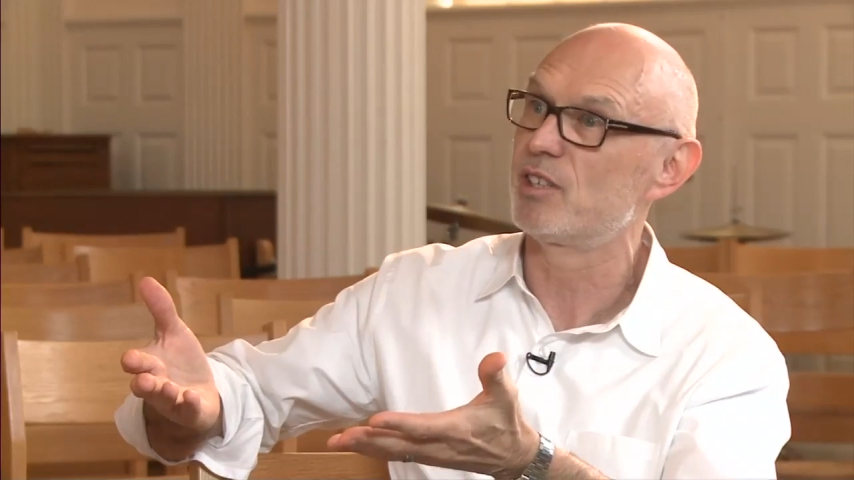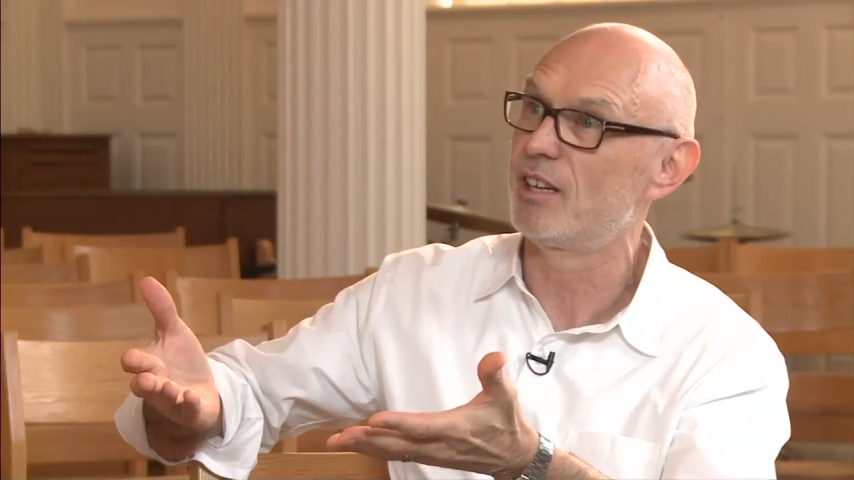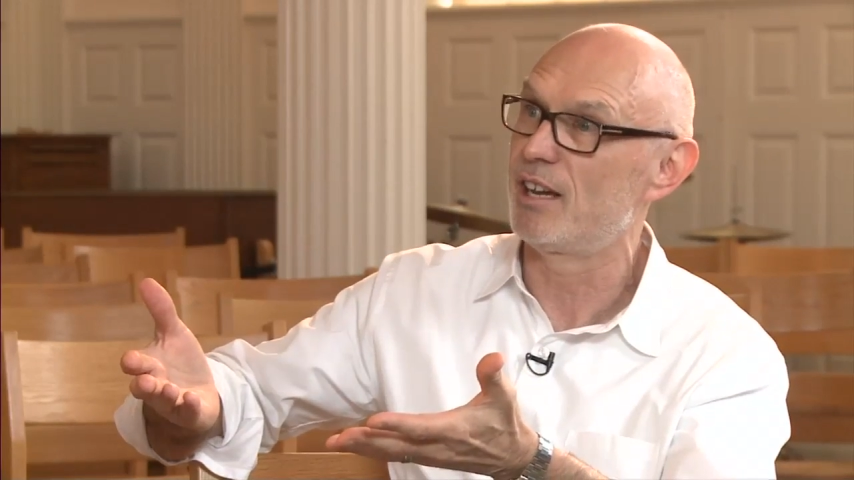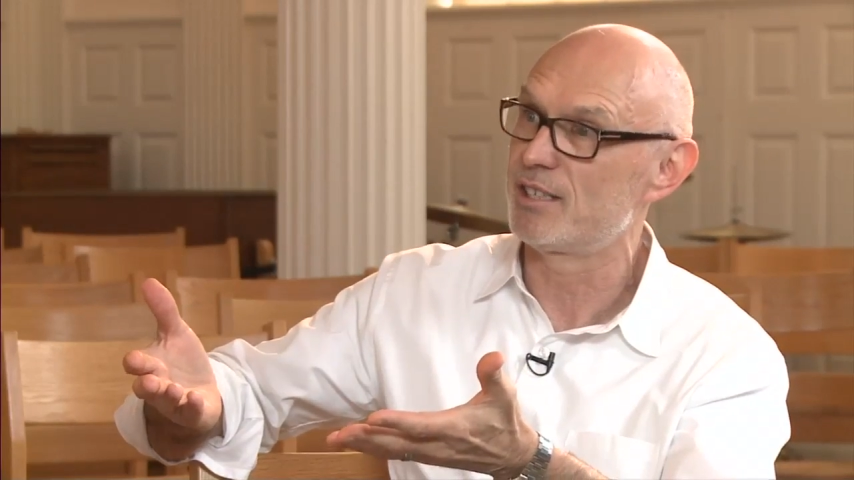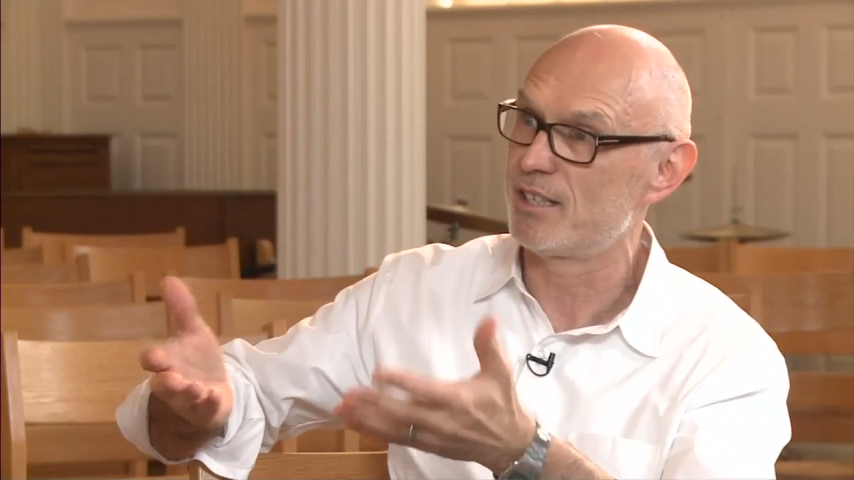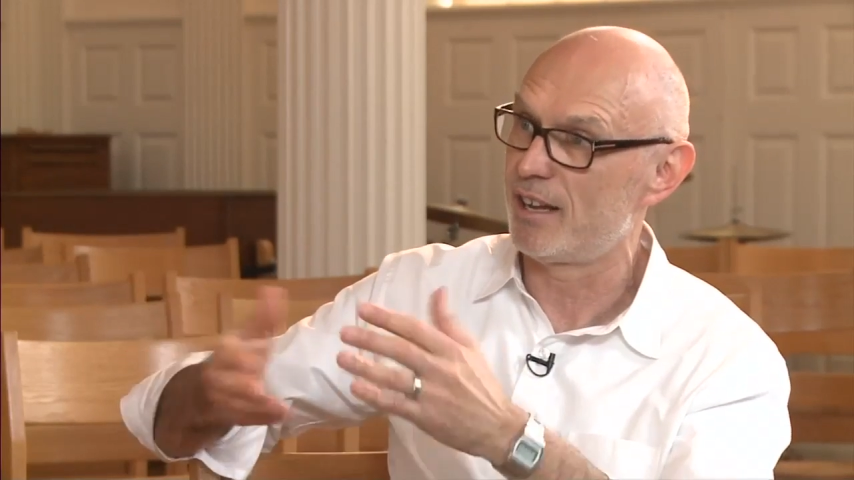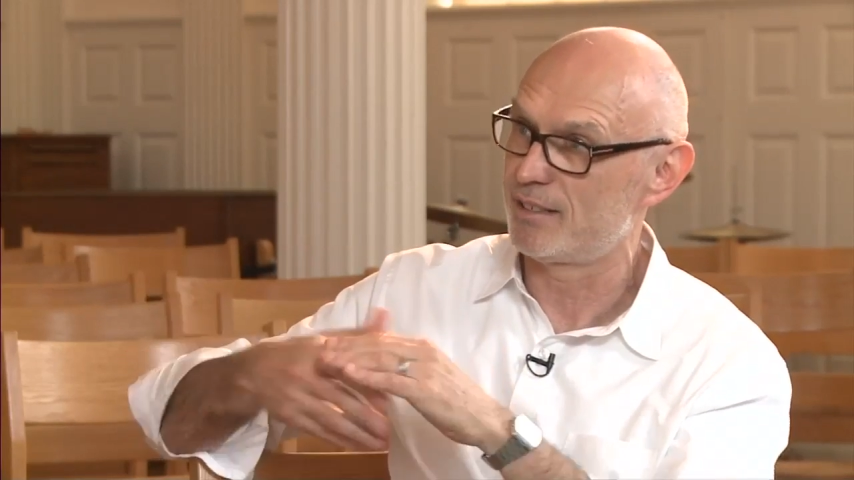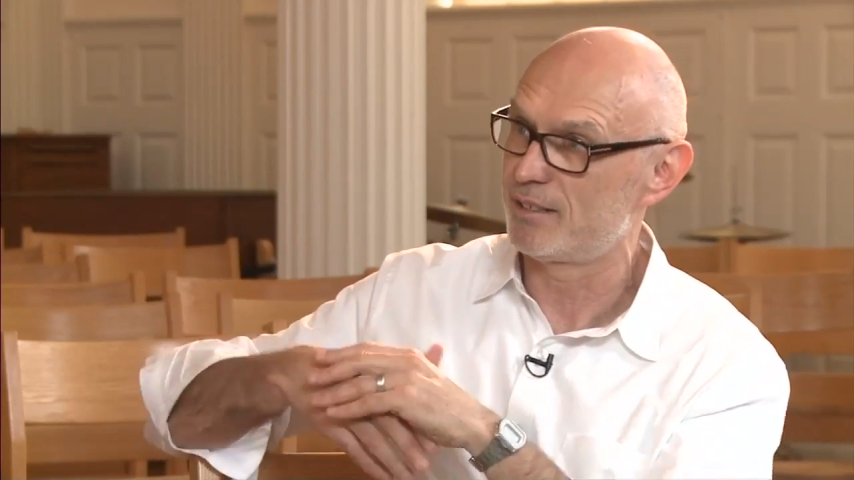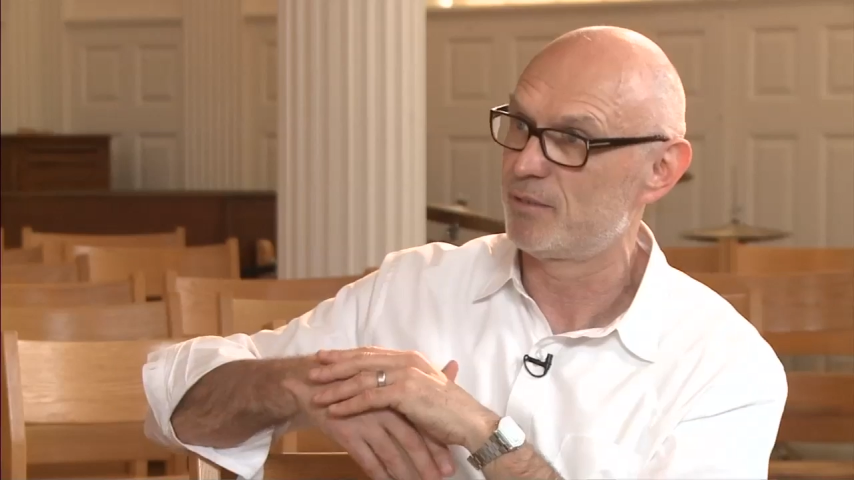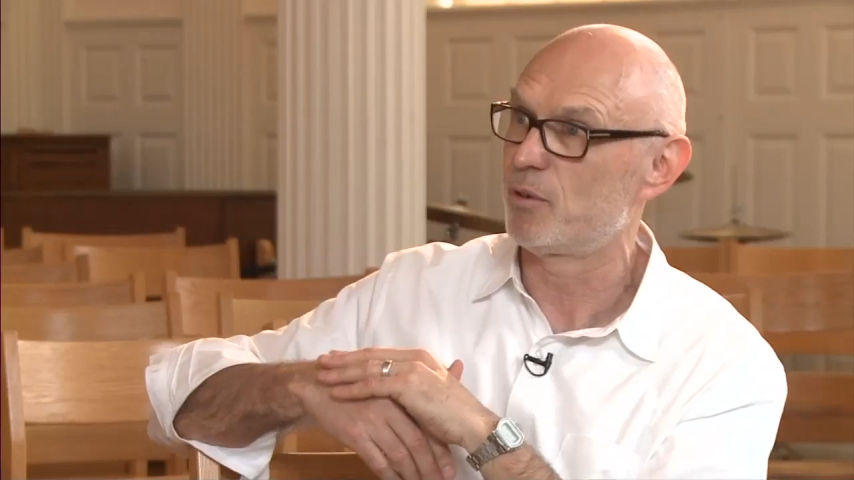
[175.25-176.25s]
that I set
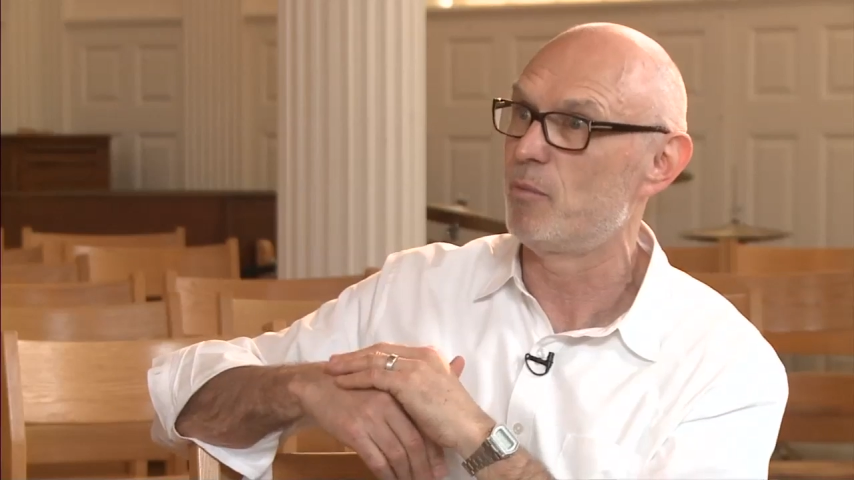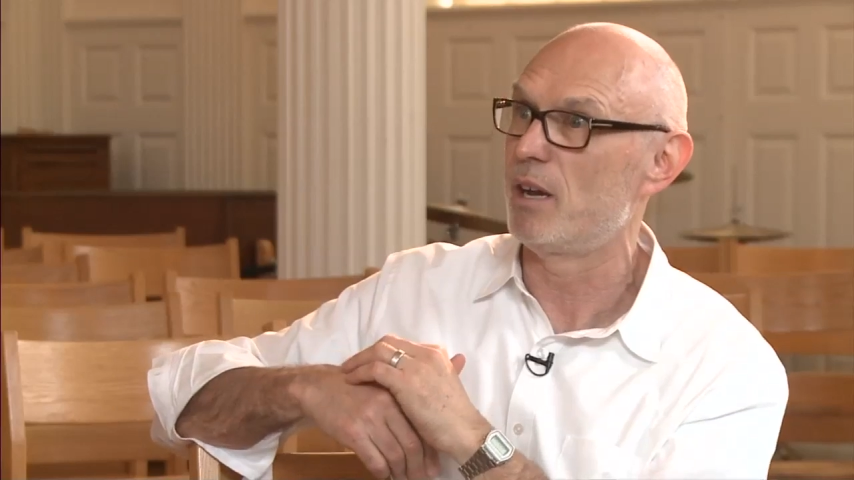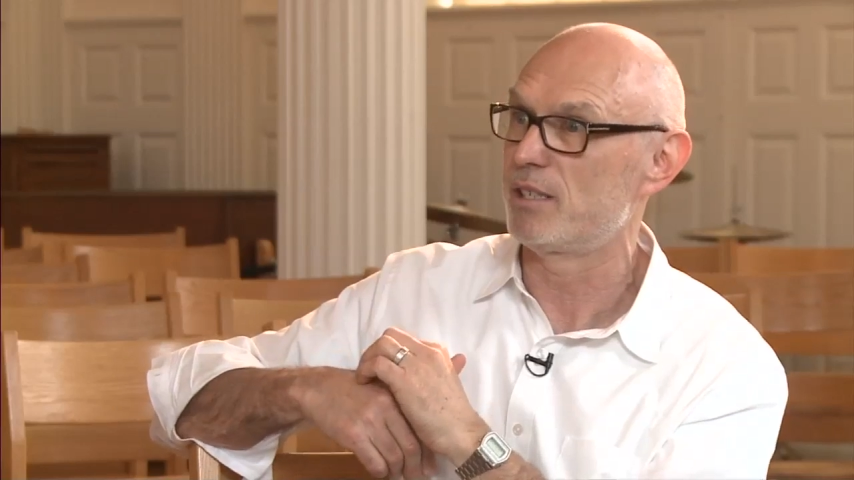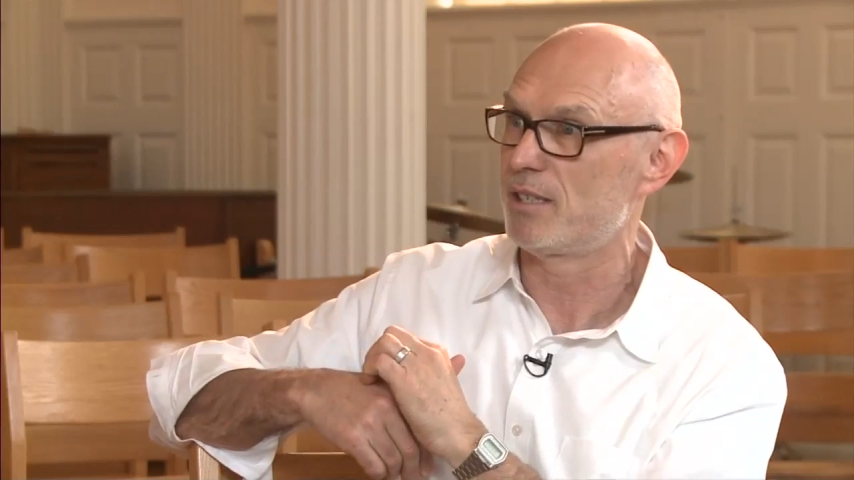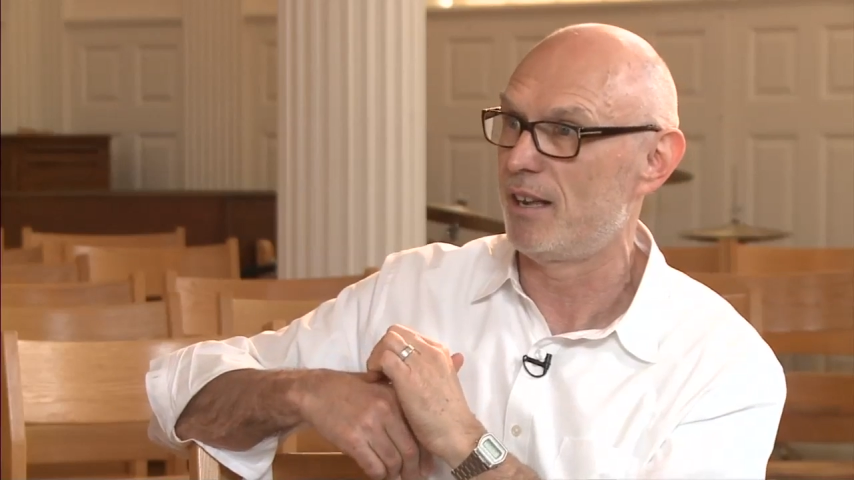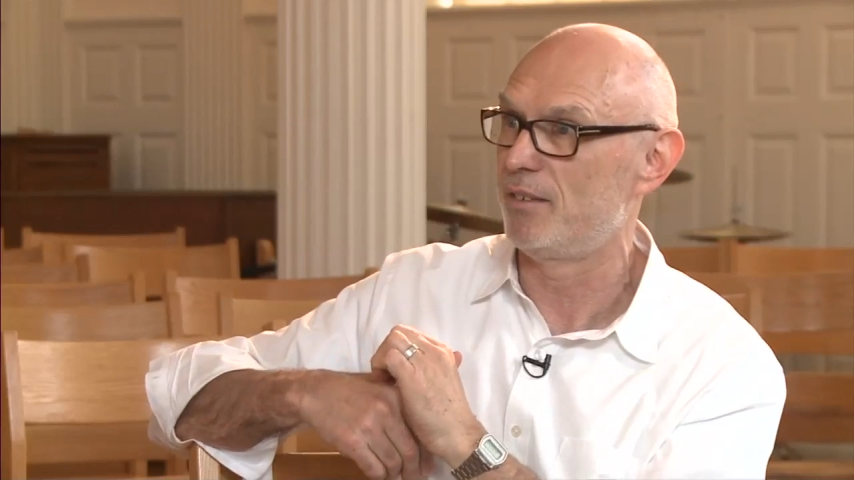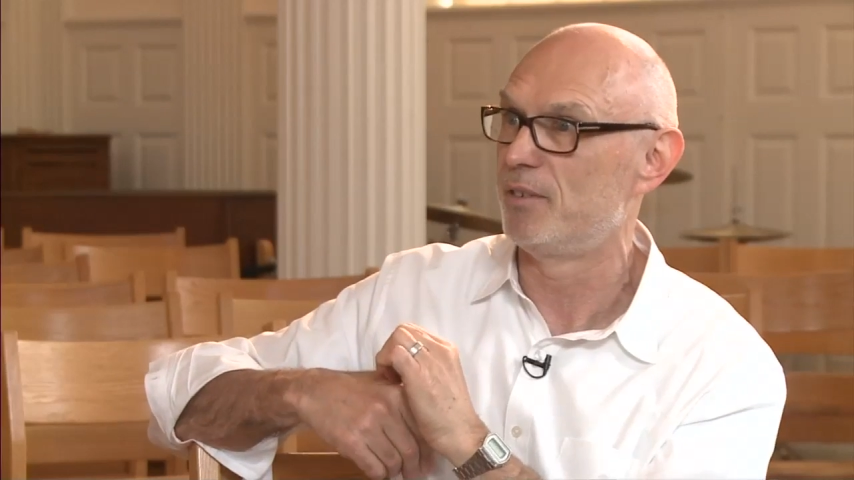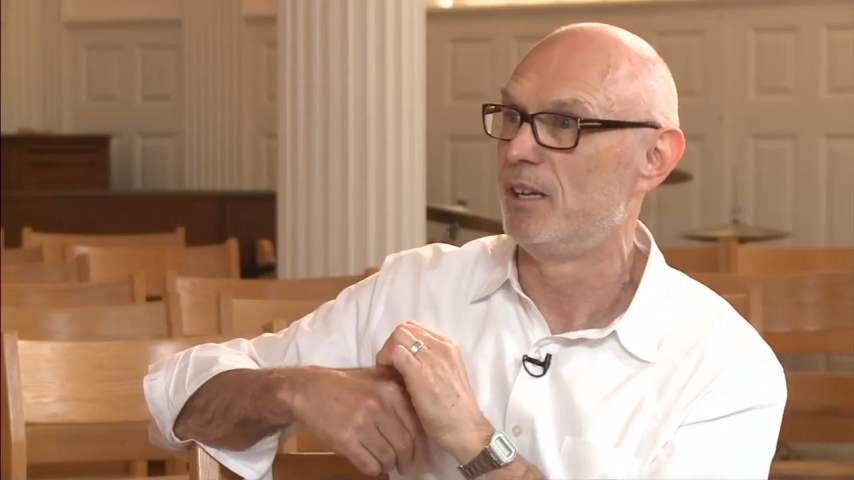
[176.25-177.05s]
for myself.